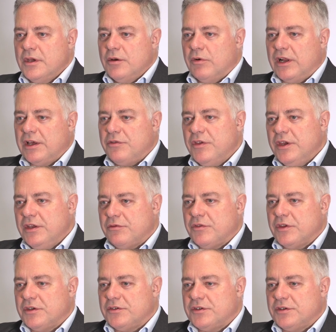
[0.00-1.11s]
Well, I think
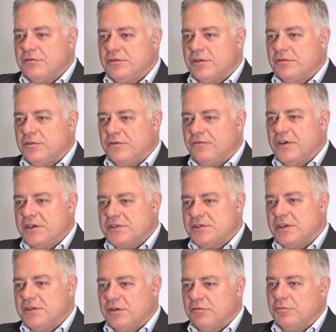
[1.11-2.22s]
that the first
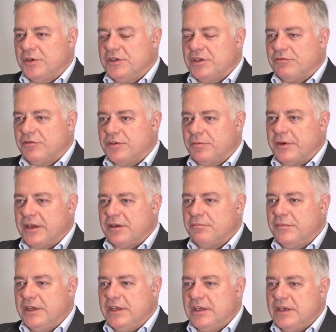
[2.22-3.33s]
thing that would be different about
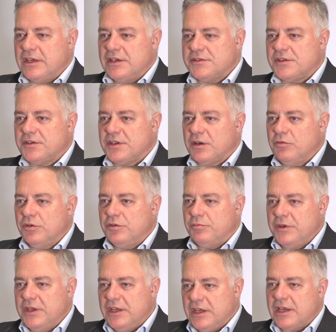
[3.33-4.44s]
me is that I would
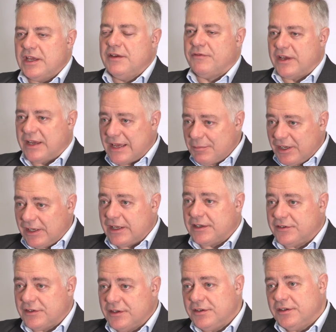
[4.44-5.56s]
be, if I am
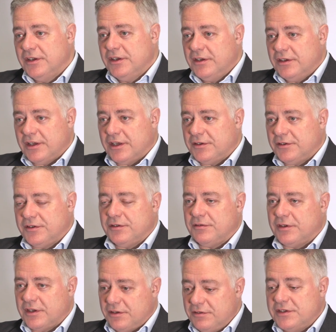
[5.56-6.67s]
elected, and
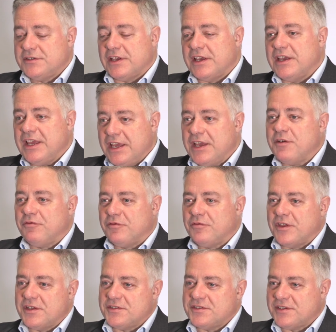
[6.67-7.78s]
I only say if,
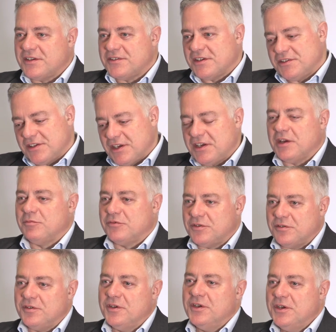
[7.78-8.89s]
that's, as I say, up to
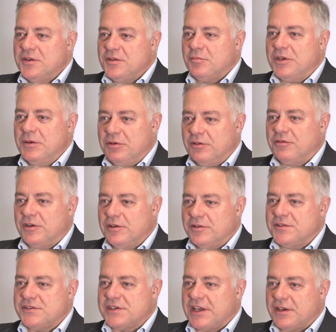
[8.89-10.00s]
the people of
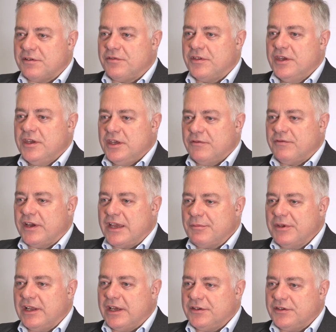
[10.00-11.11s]
Clwyd South, if I am
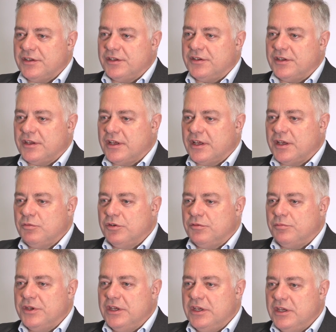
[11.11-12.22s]
elected, I
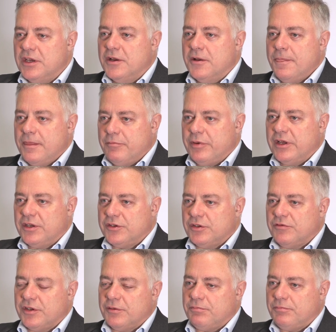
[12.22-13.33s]
would be part
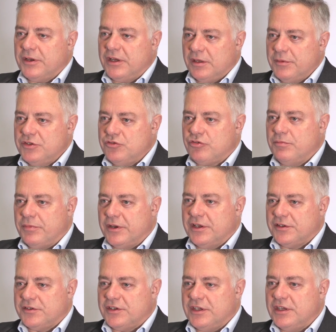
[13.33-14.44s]
of a parliamentary
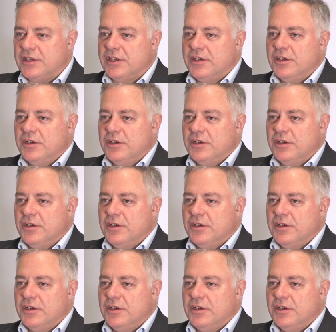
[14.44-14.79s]
party,